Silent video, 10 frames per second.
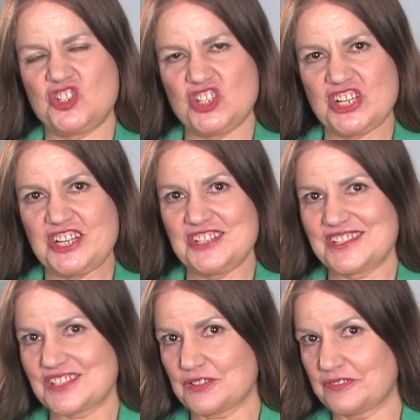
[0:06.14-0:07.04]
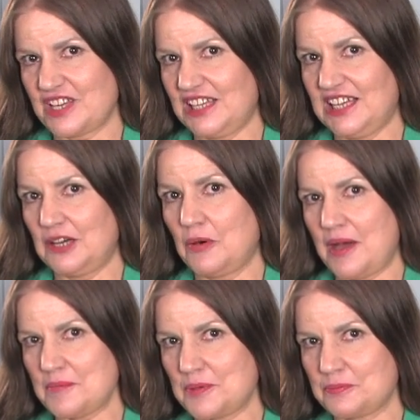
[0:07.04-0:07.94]
Jean Cirillo.
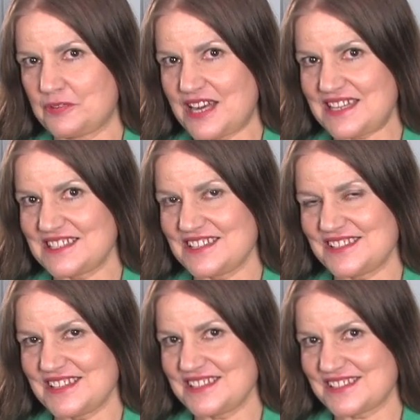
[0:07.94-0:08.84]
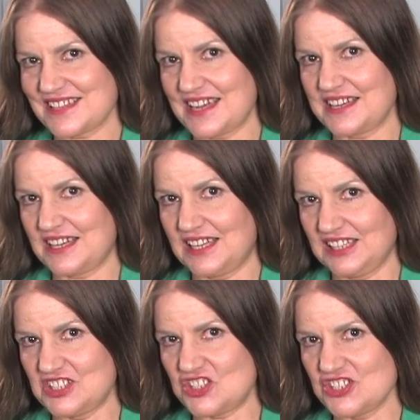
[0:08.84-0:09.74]
I'm a practicing
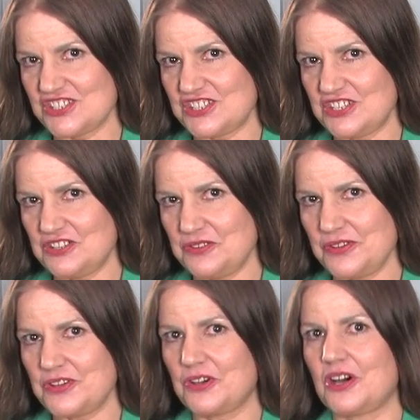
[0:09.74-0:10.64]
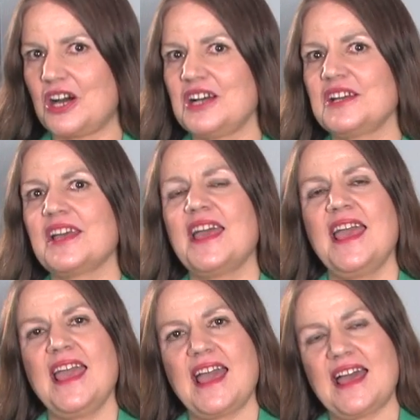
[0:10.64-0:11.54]
psychologist in New York,
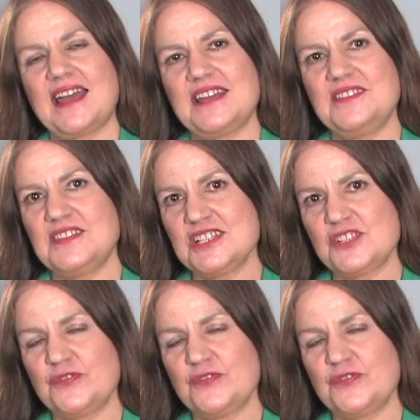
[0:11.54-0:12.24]
and in this